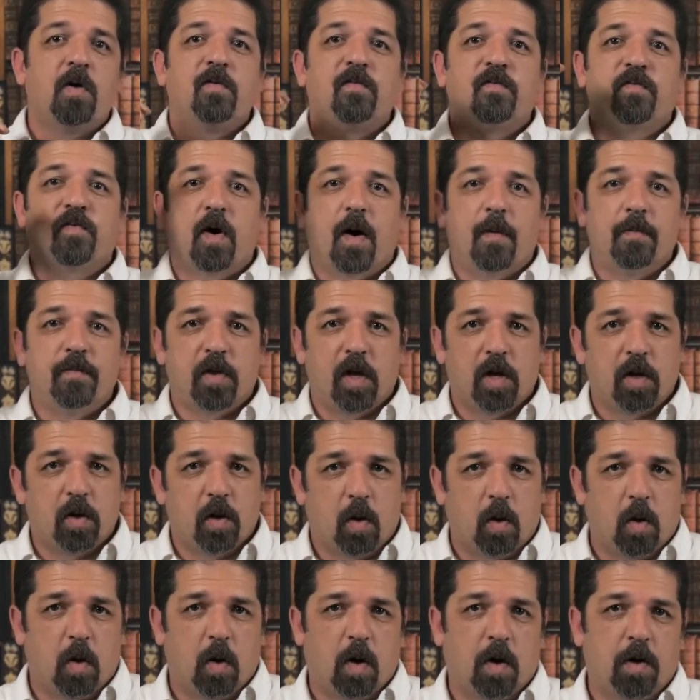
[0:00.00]
from the
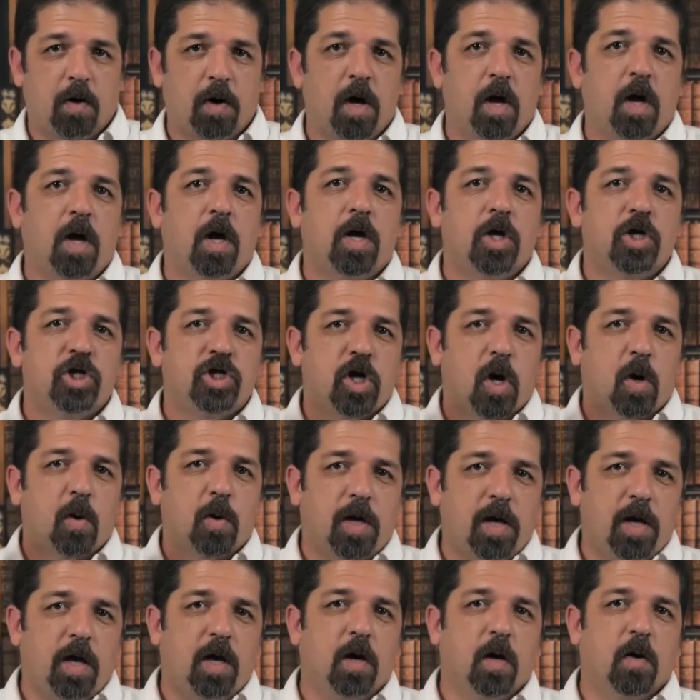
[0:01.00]
Lord," so
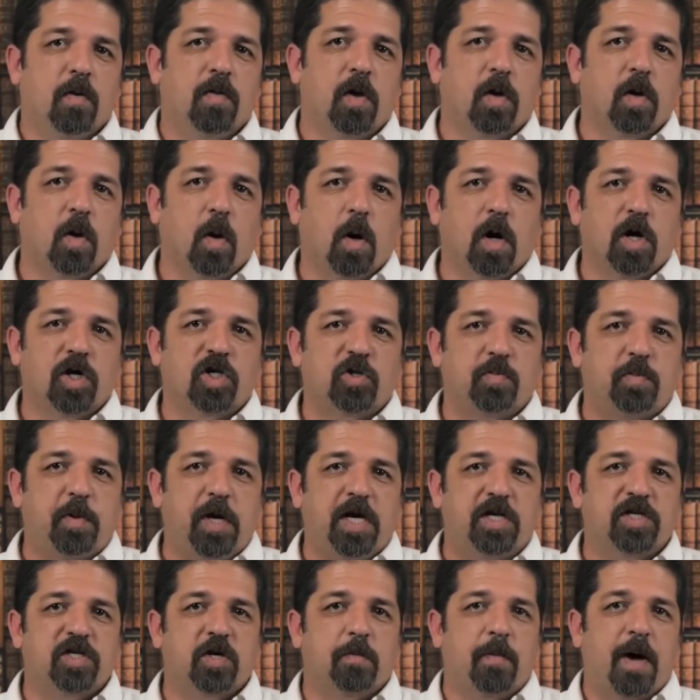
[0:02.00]
here the Lord
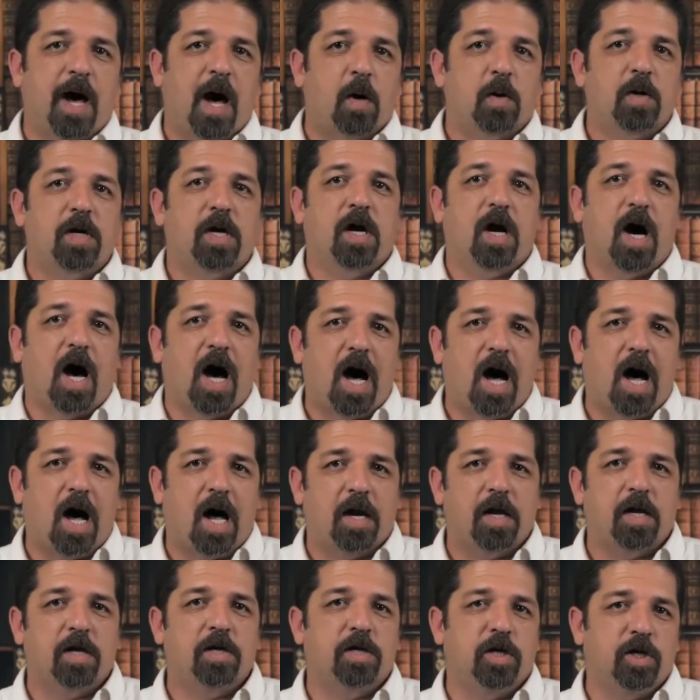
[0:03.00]
speaks about
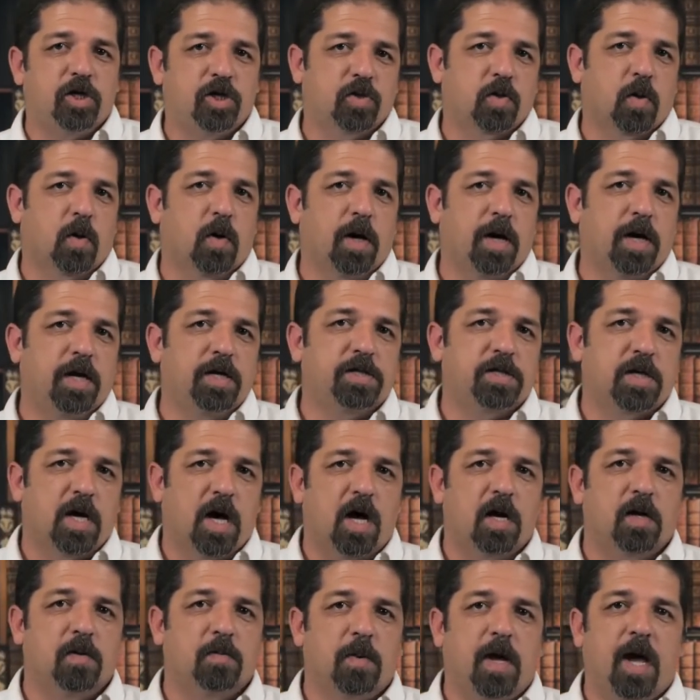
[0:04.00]
God destroying
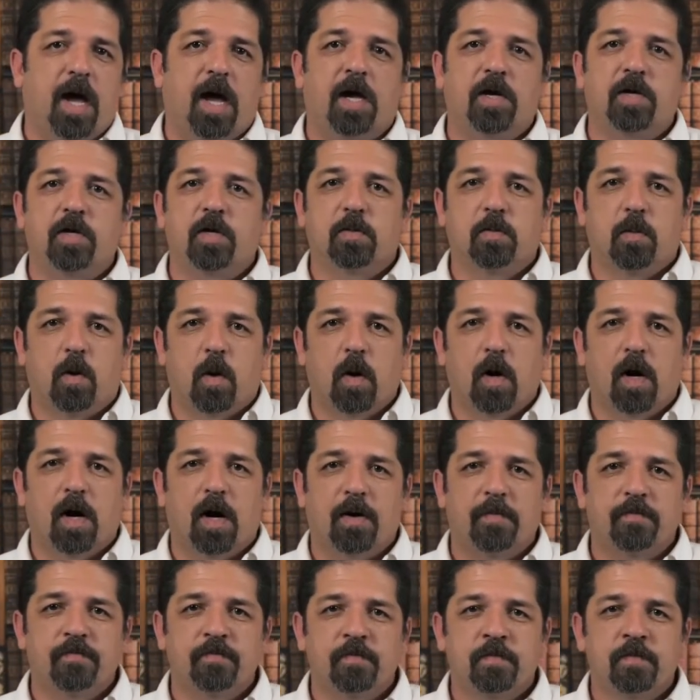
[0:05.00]
Sodom and
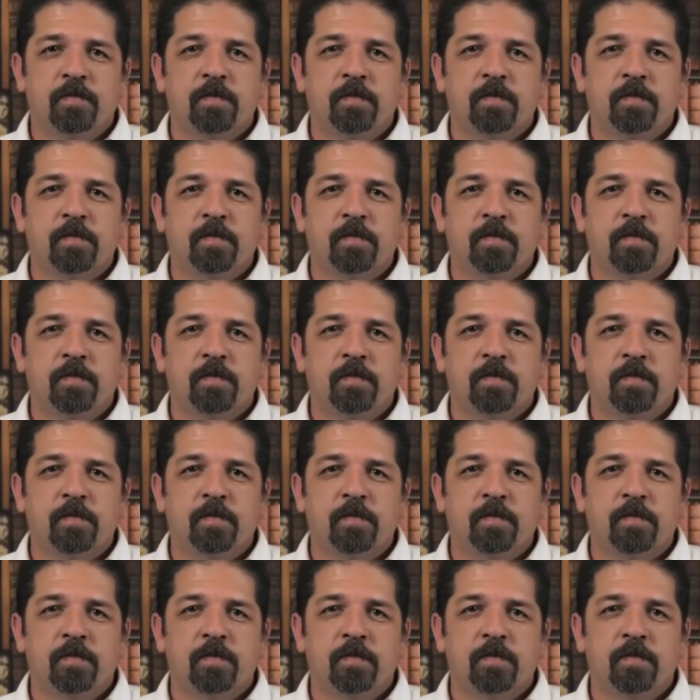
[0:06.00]
Gomorrah.